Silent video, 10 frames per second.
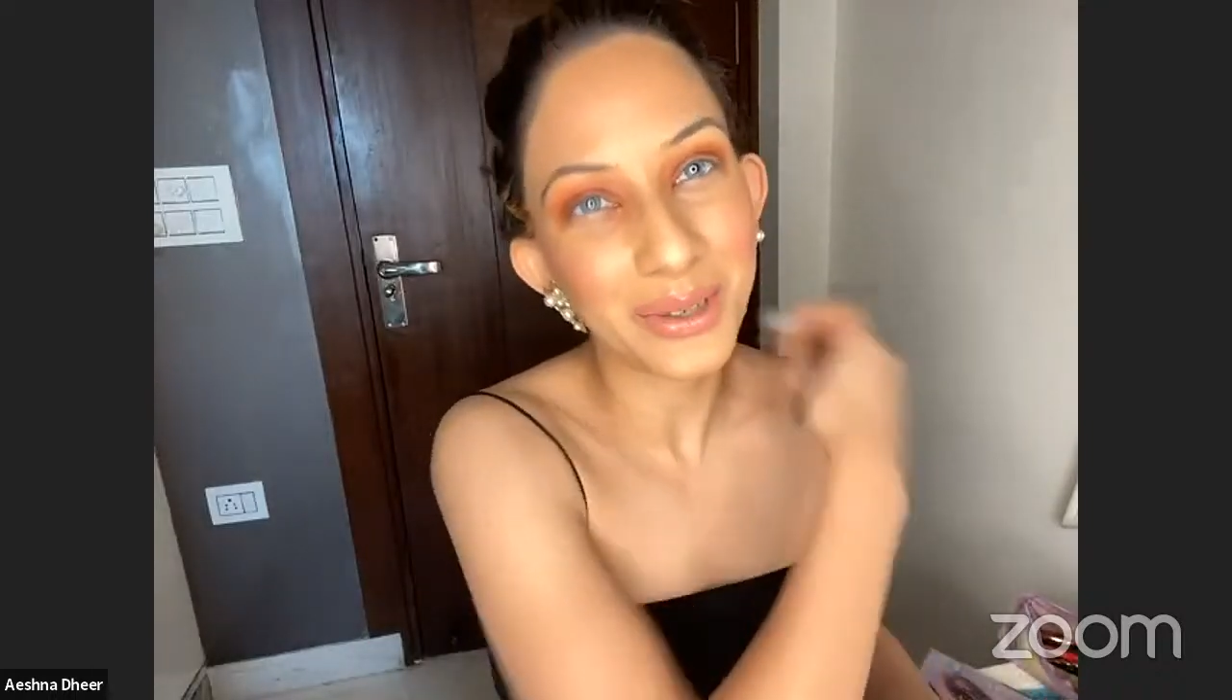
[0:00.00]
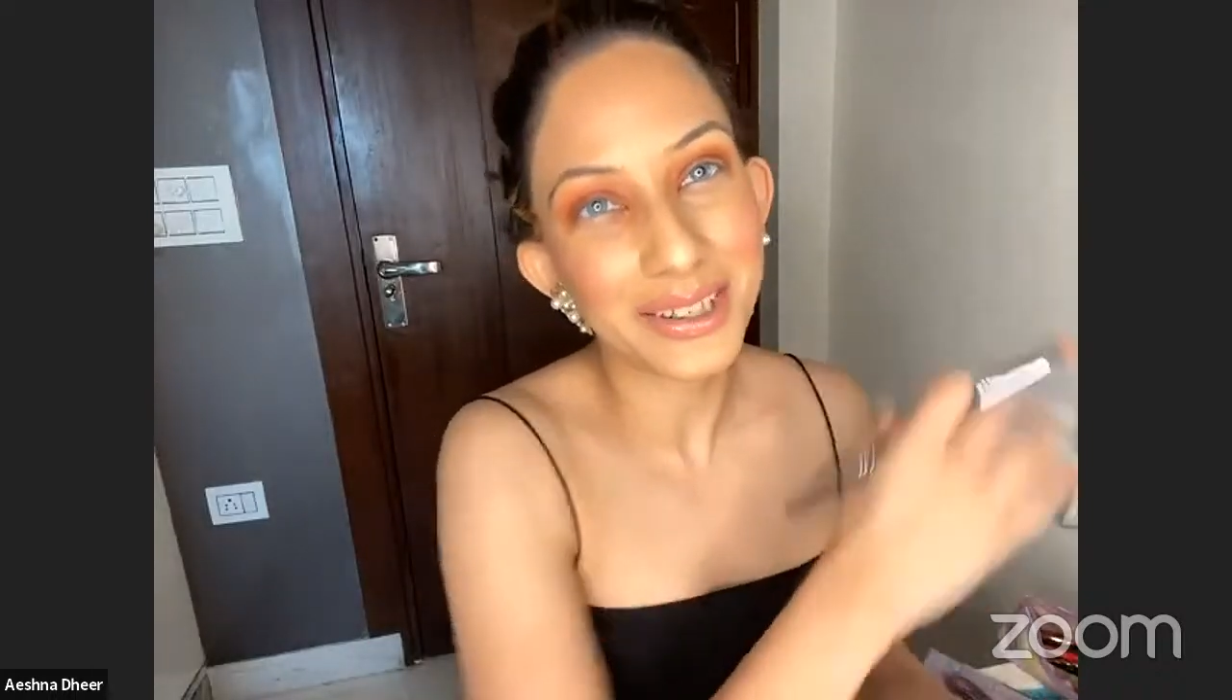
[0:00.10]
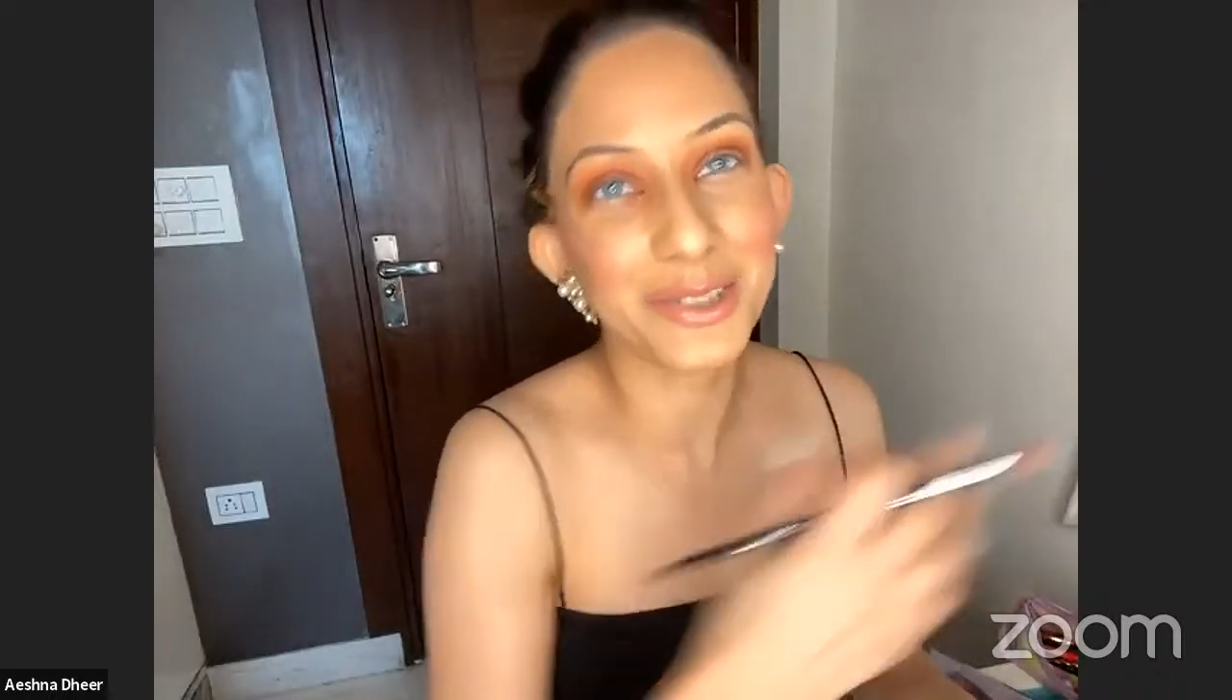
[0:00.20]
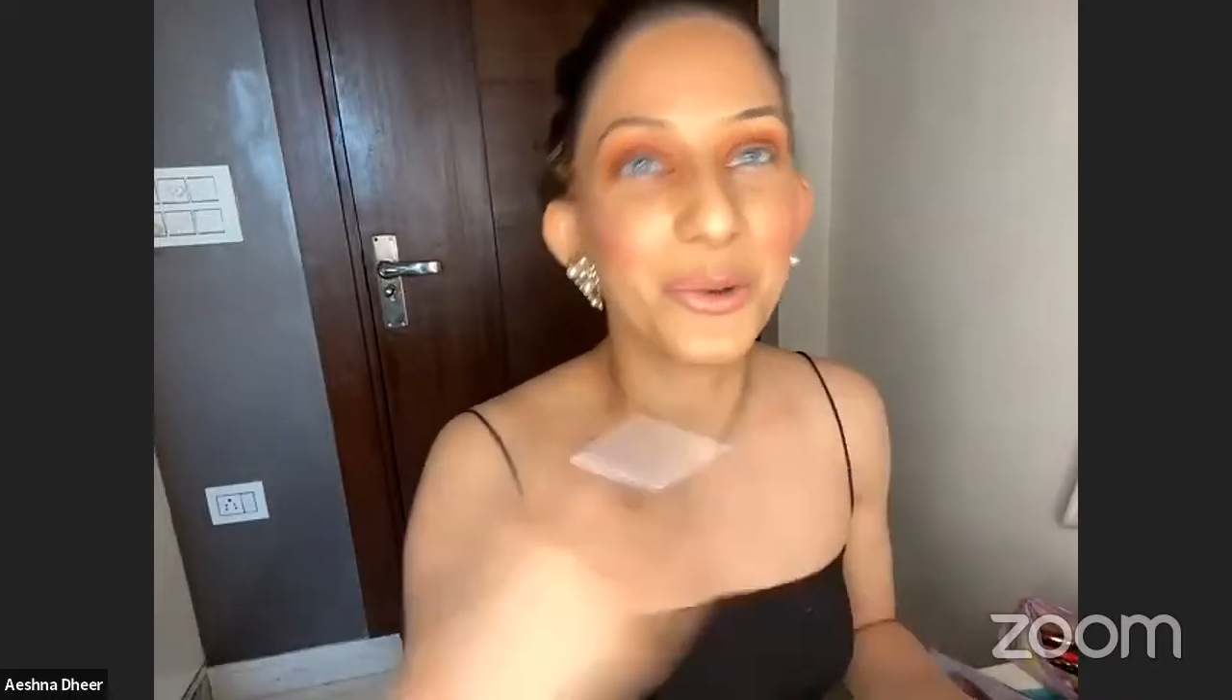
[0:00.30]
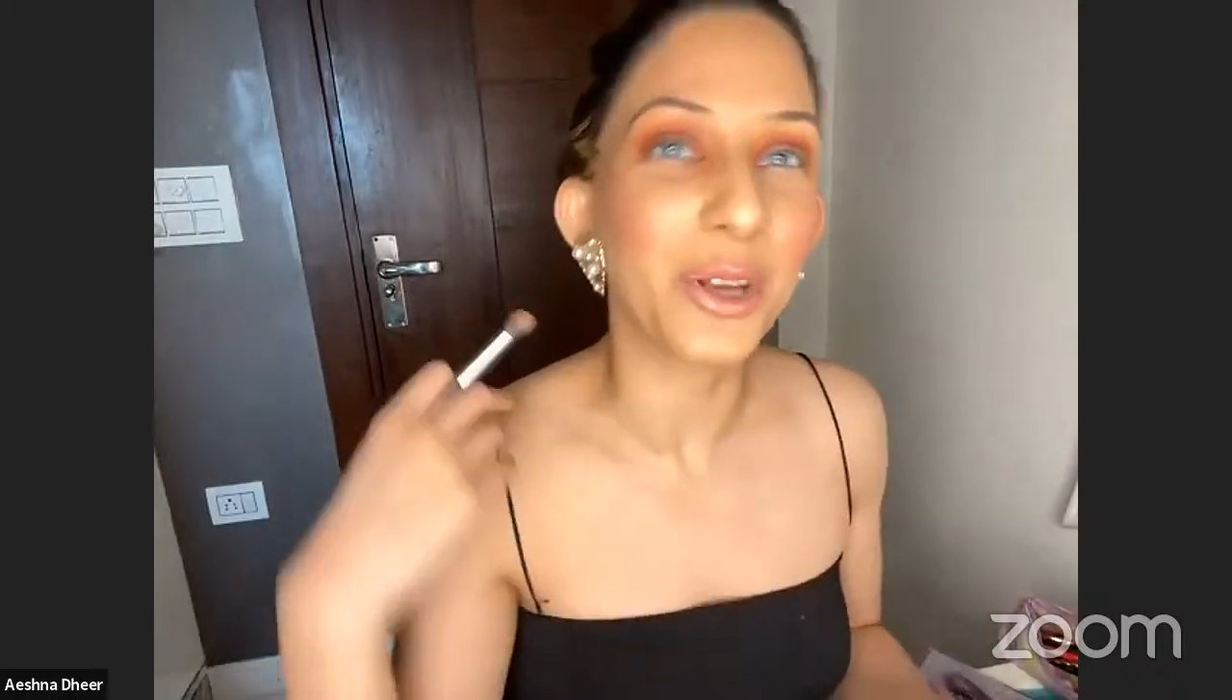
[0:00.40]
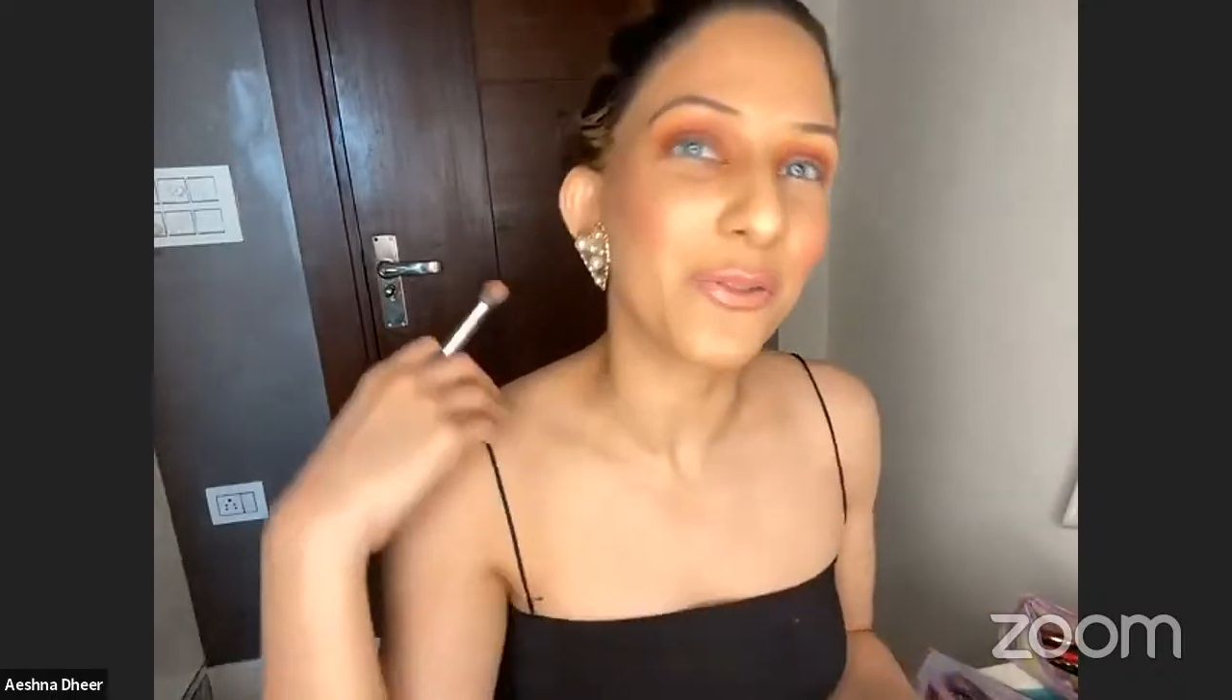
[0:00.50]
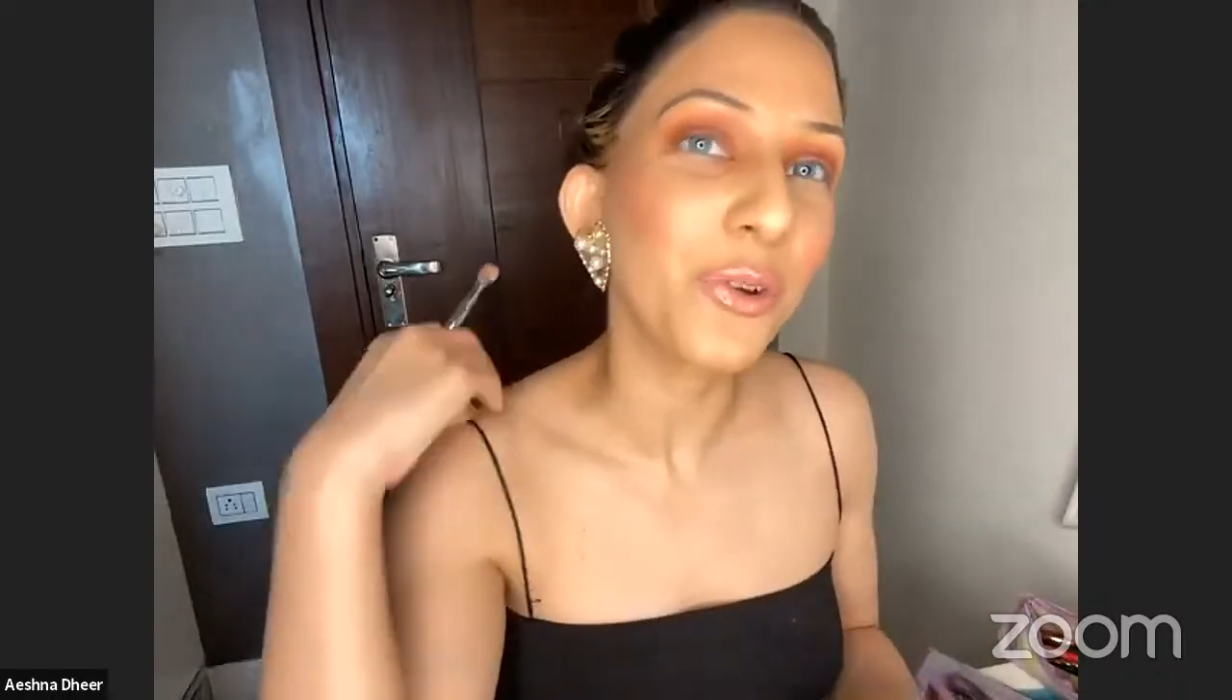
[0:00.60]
but it's okay if